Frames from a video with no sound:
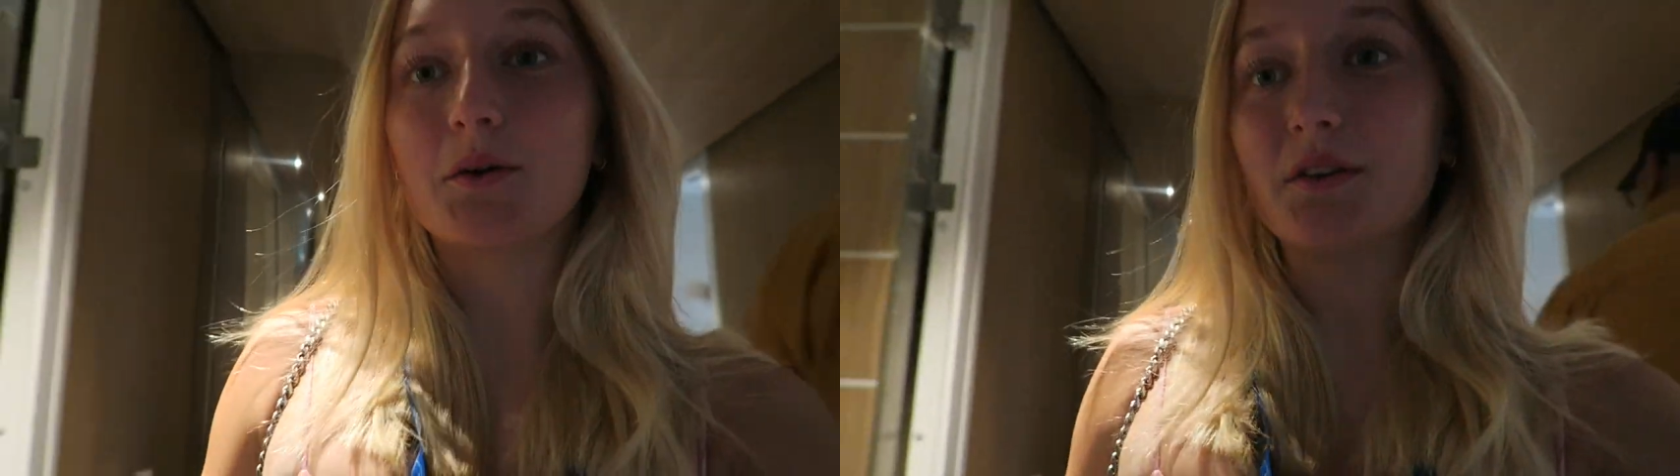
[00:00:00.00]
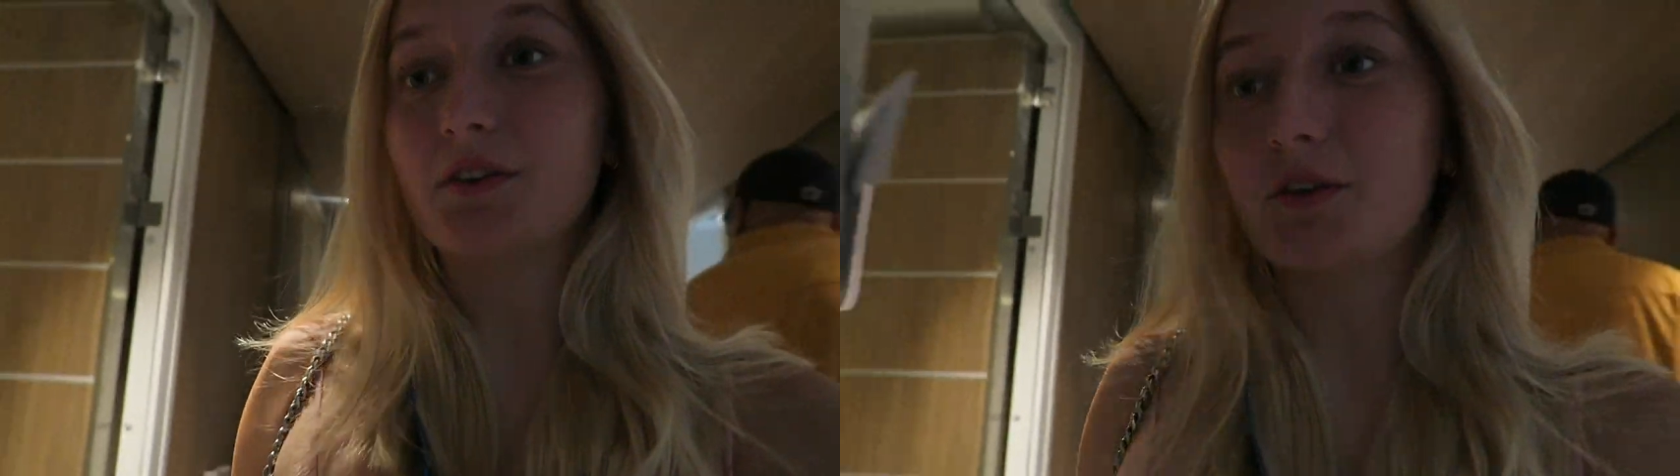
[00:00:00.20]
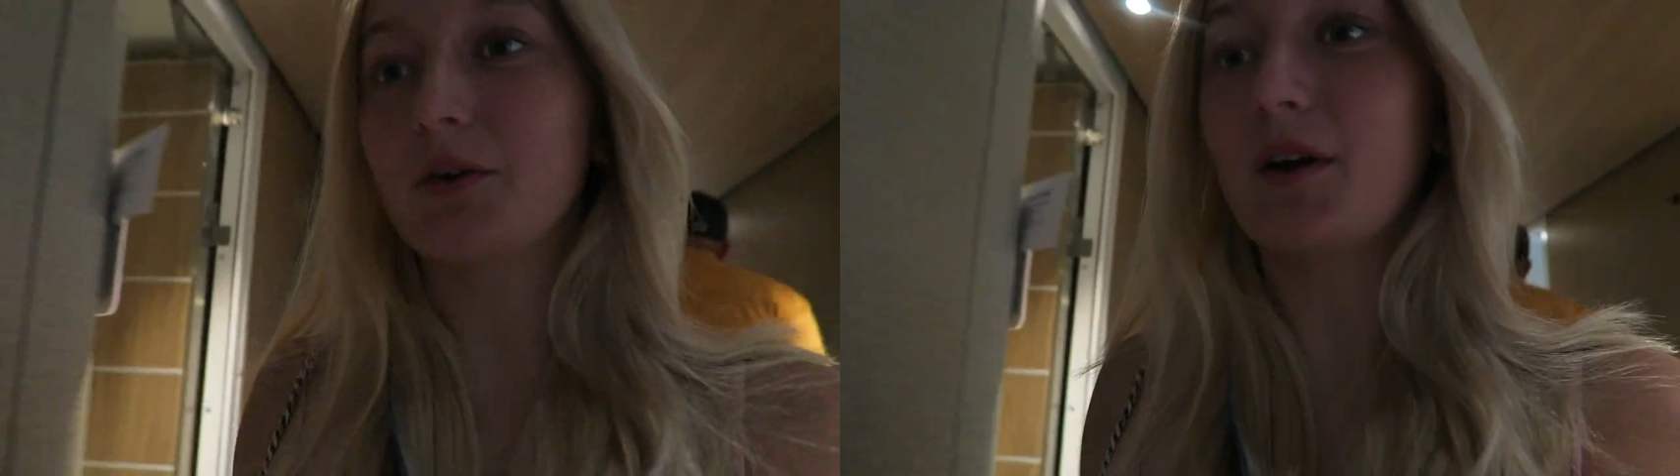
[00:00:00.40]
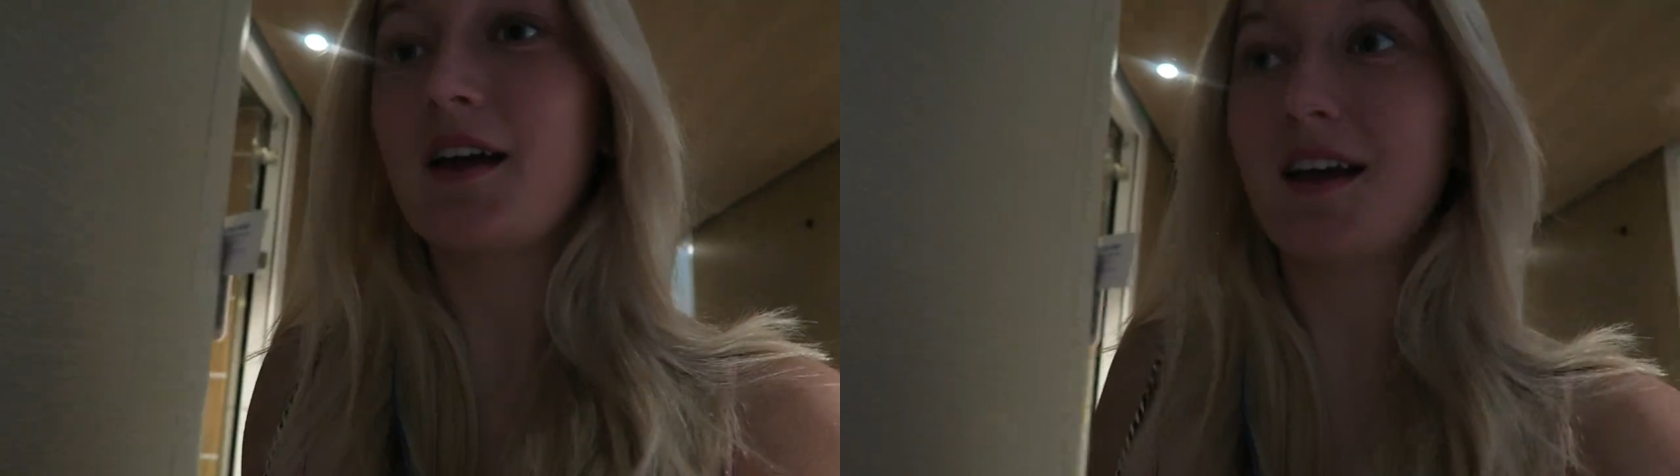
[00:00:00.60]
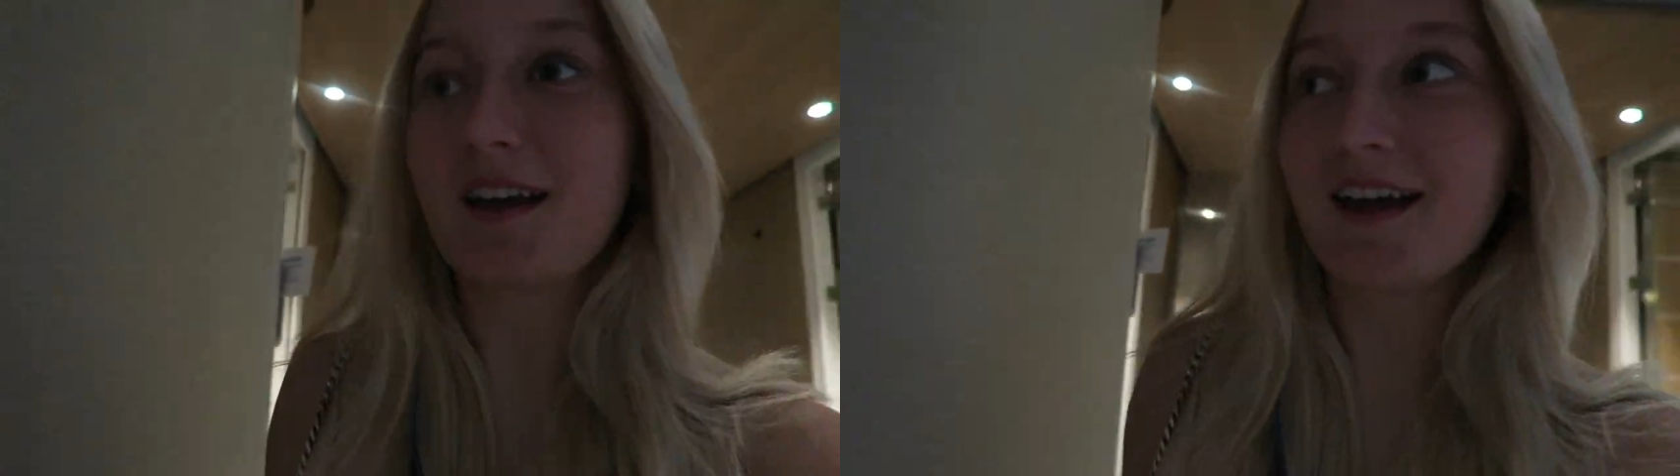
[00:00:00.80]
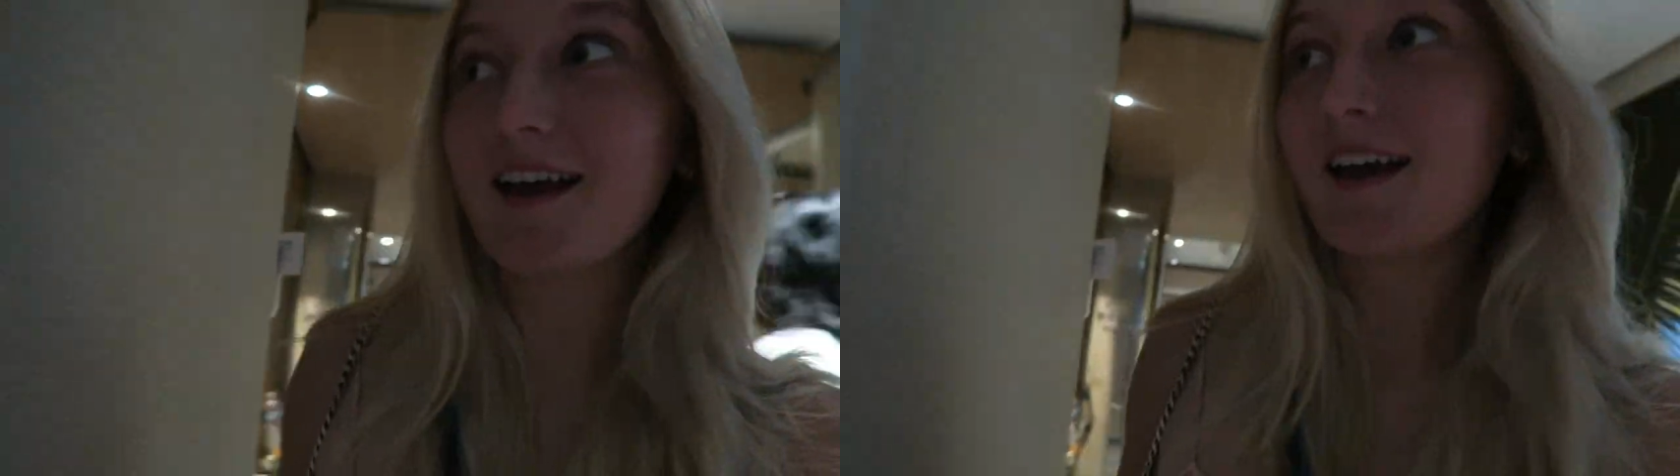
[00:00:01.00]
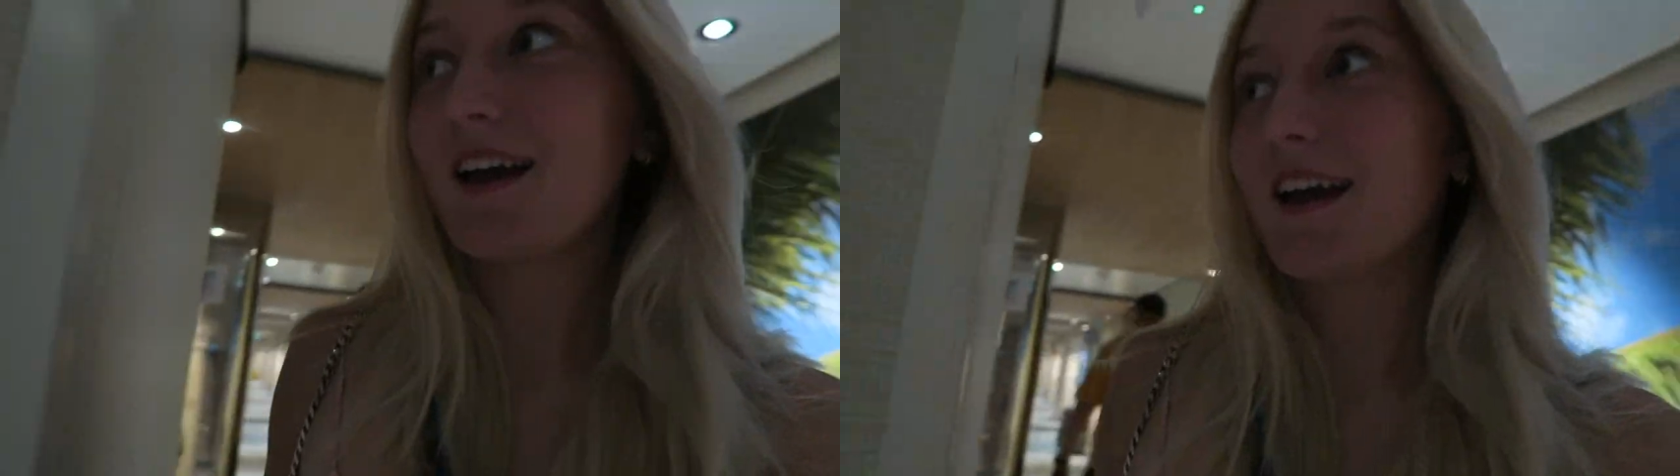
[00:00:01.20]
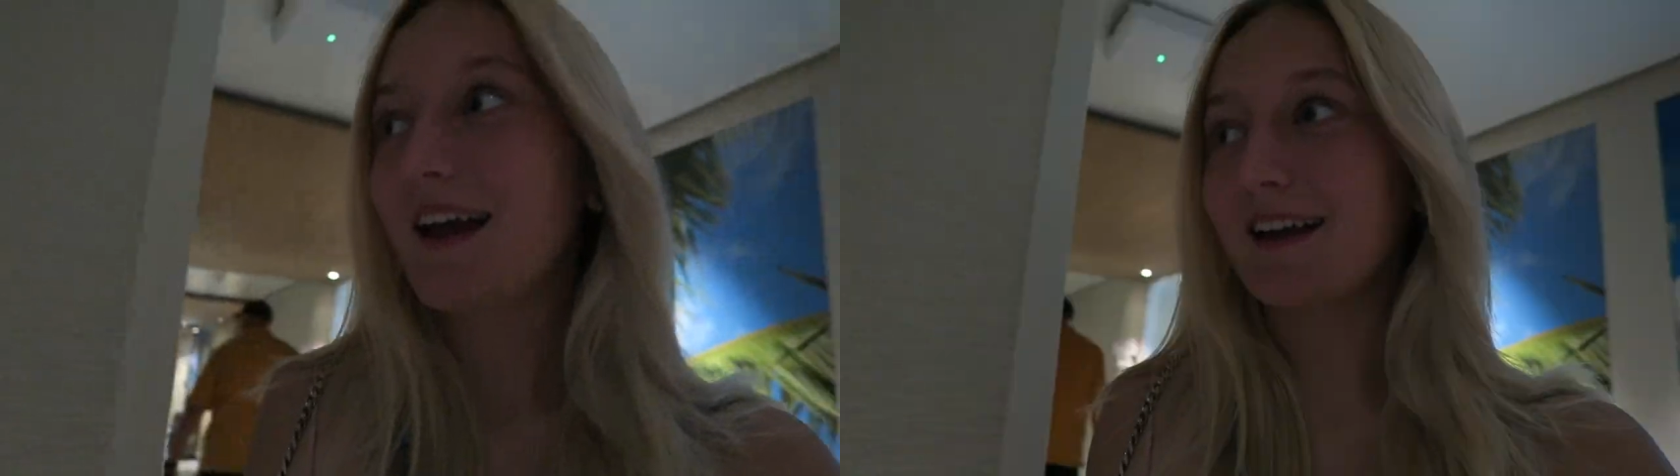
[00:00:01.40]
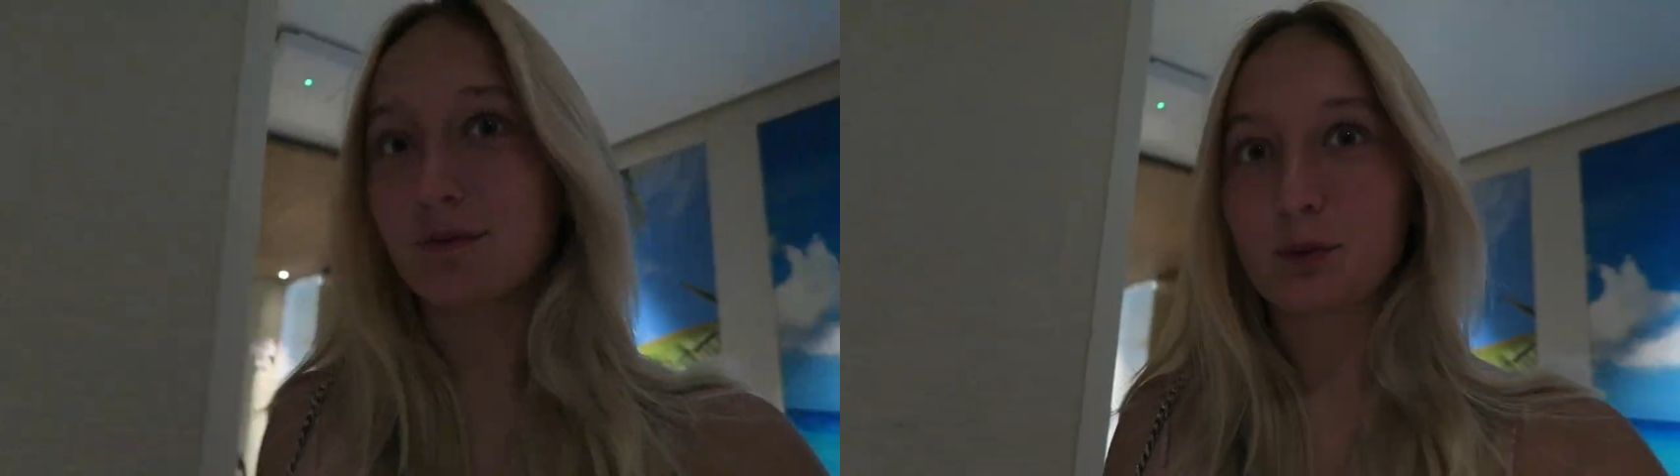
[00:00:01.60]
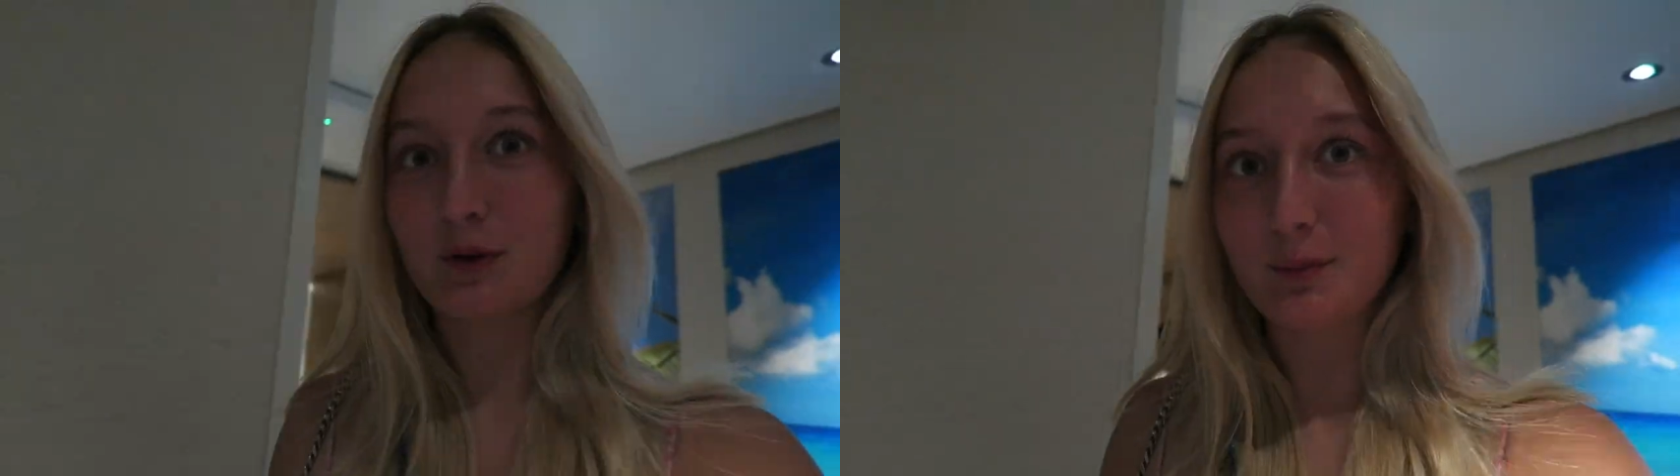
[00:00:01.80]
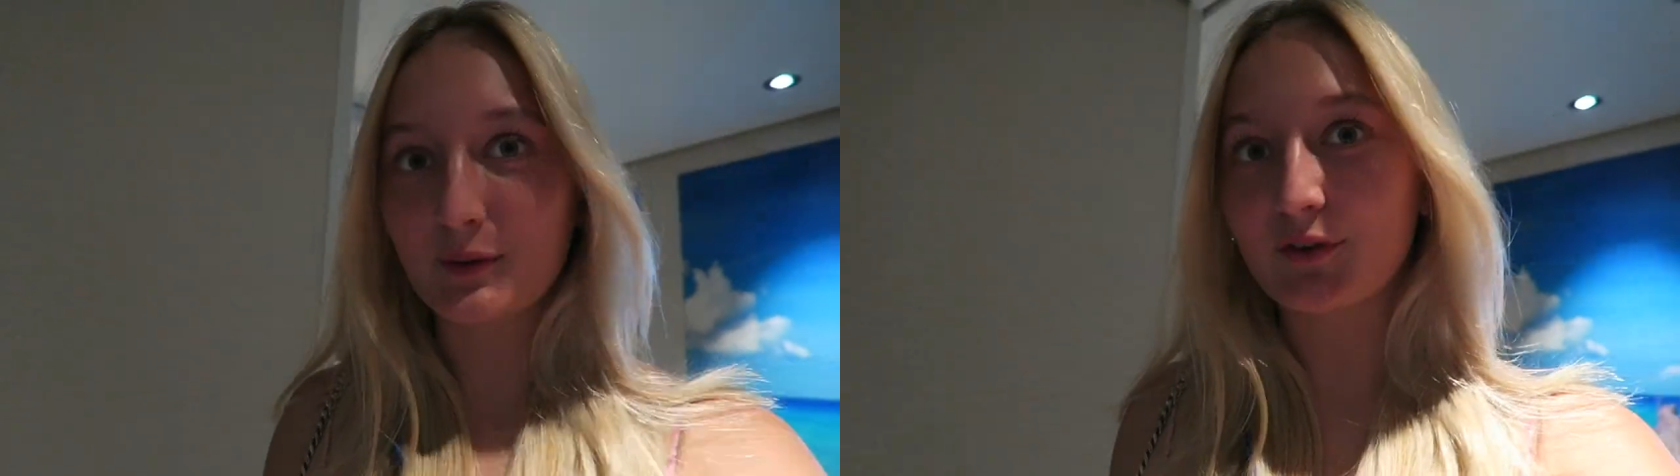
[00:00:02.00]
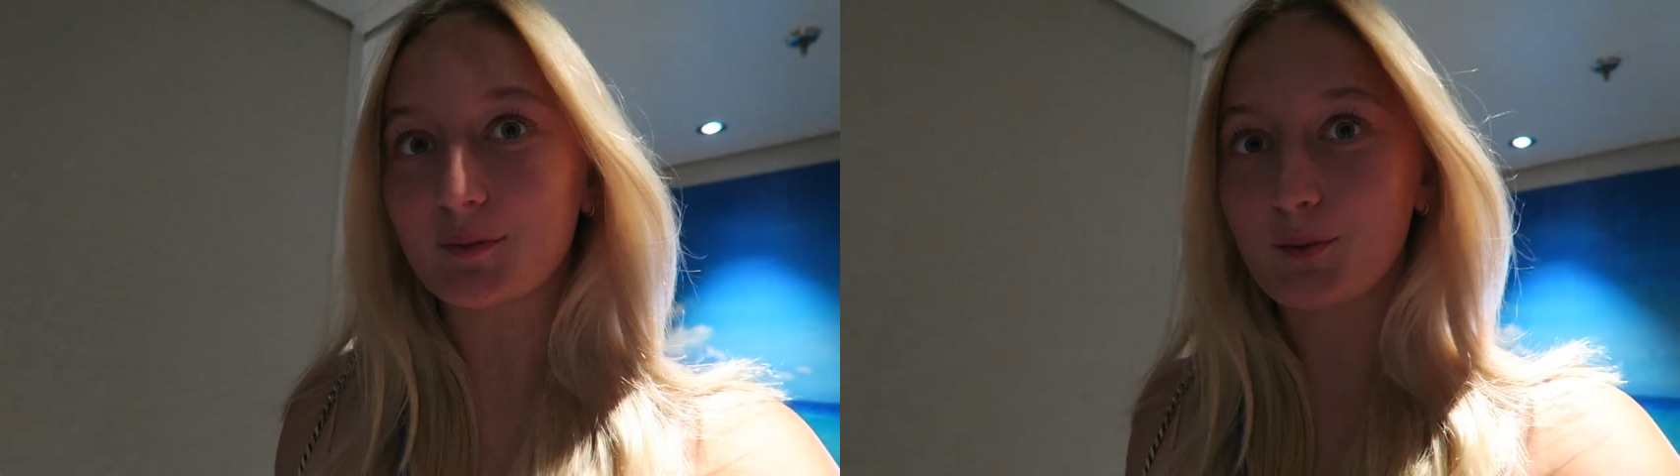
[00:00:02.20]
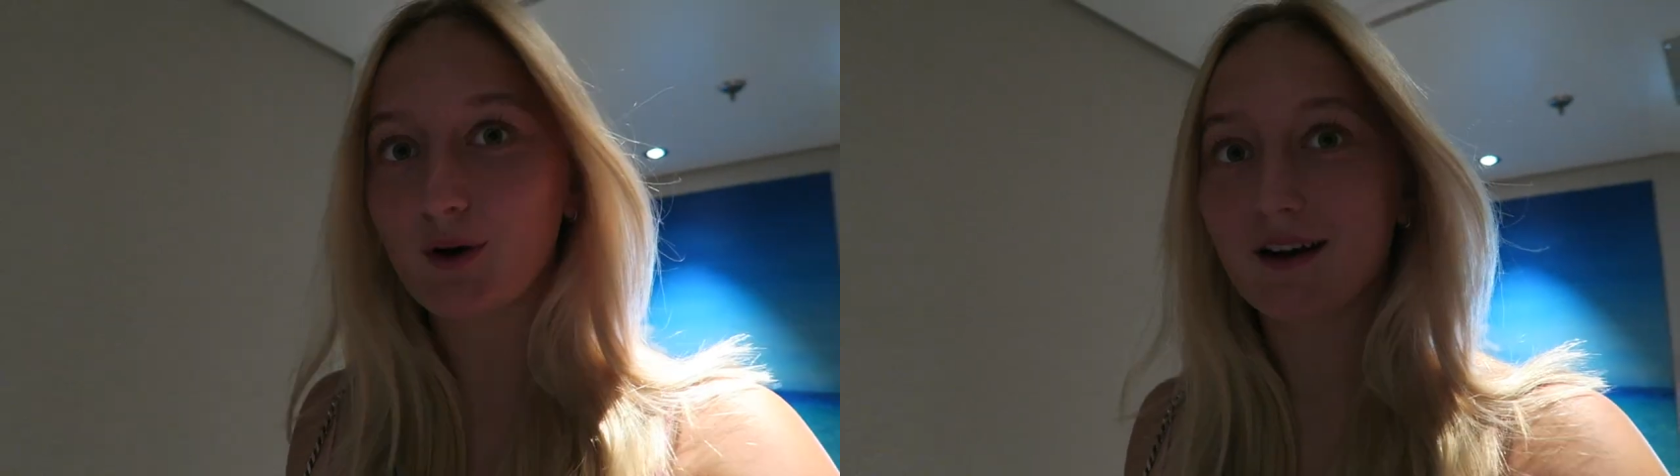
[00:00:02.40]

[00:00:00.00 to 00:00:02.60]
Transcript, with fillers: going to explore the boat some more.